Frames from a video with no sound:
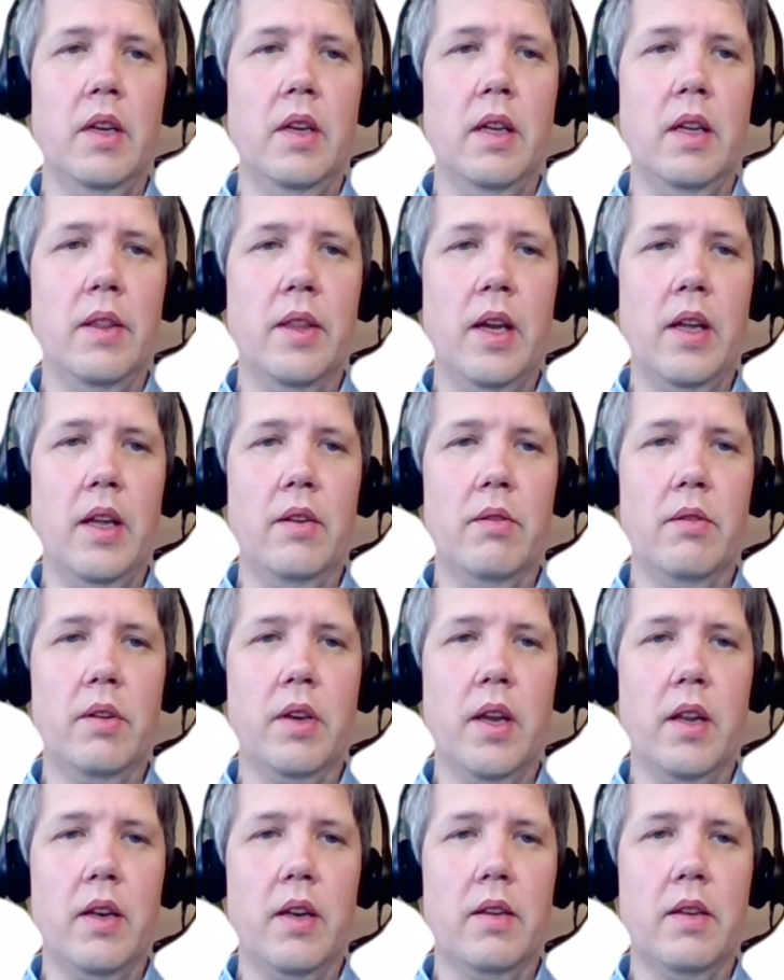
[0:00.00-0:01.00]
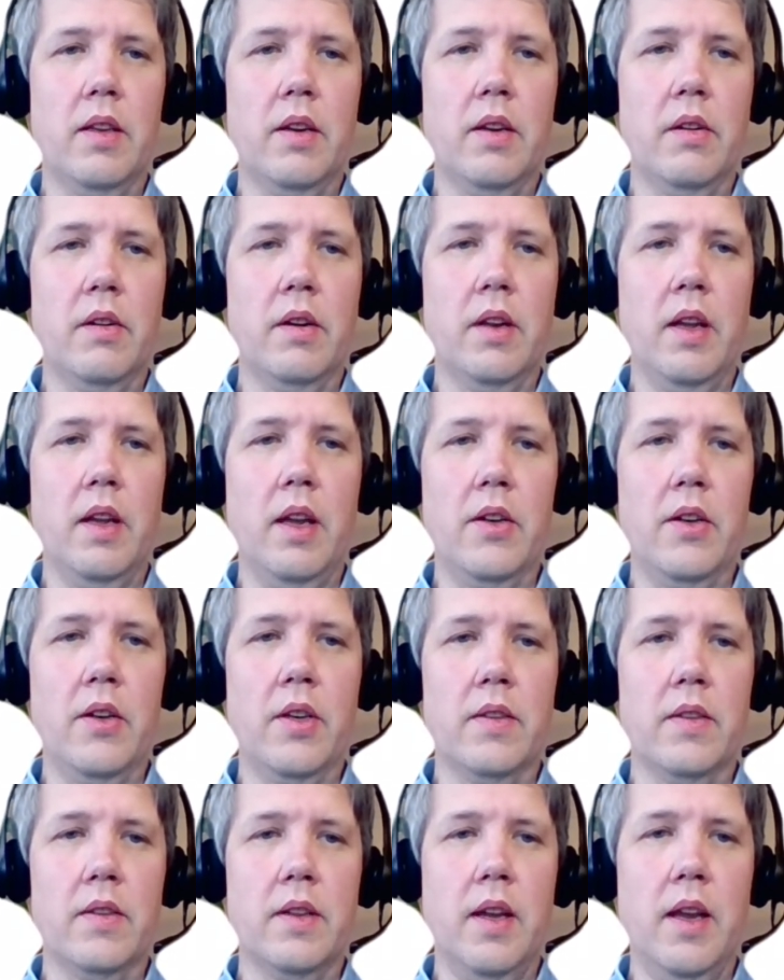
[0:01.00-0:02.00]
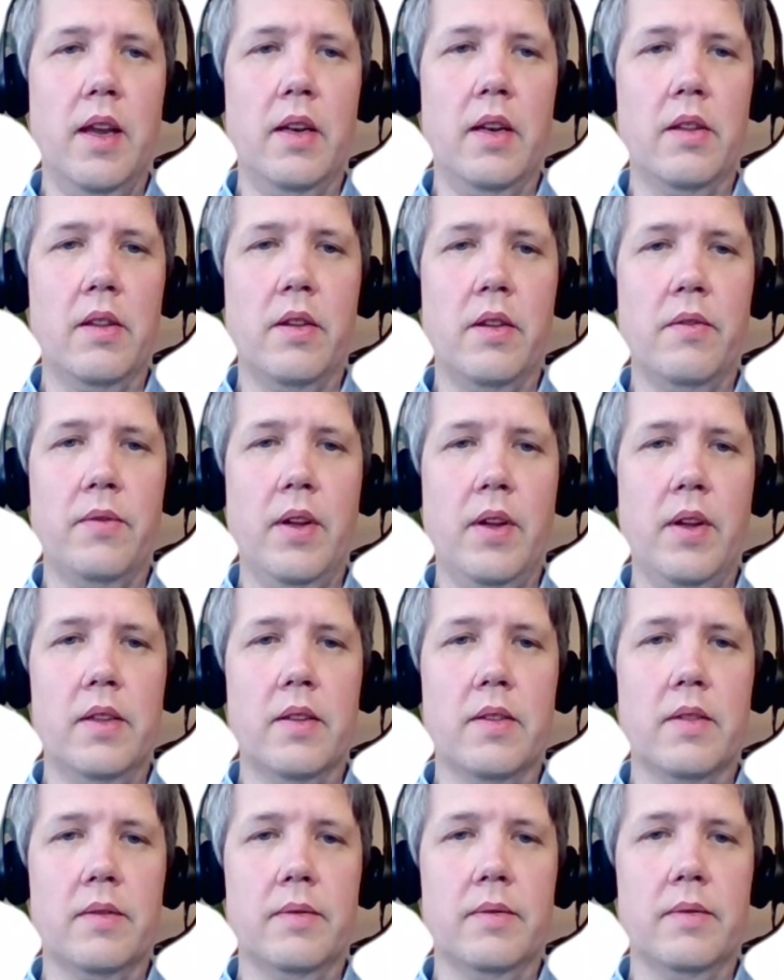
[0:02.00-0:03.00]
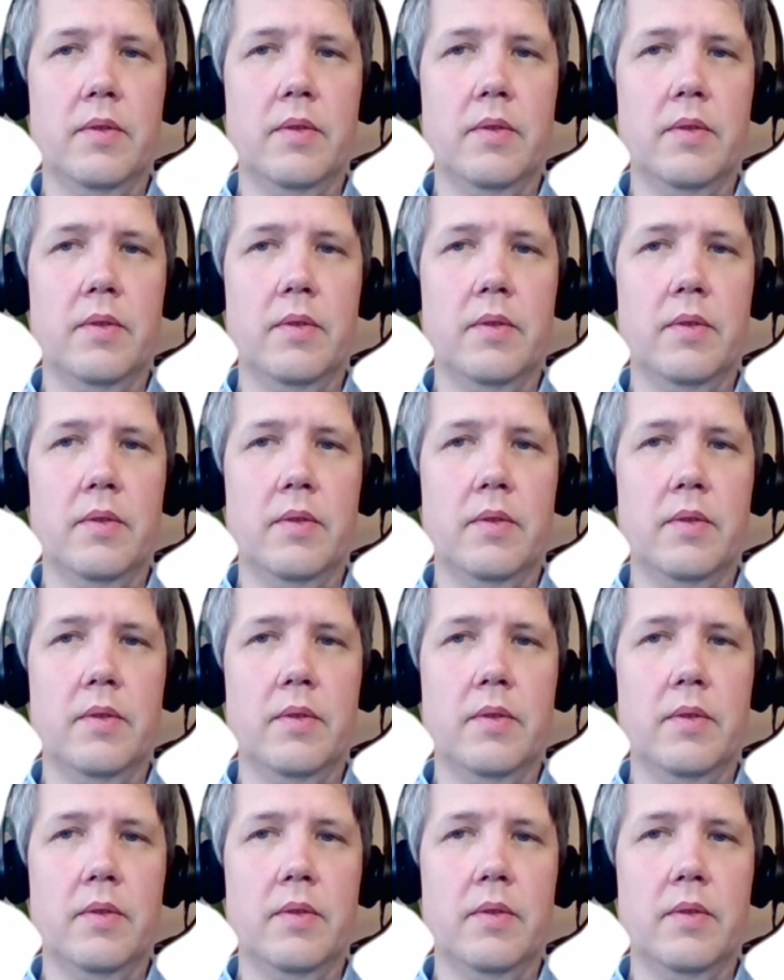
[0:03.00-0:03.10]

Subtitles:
And then you can here just add the files.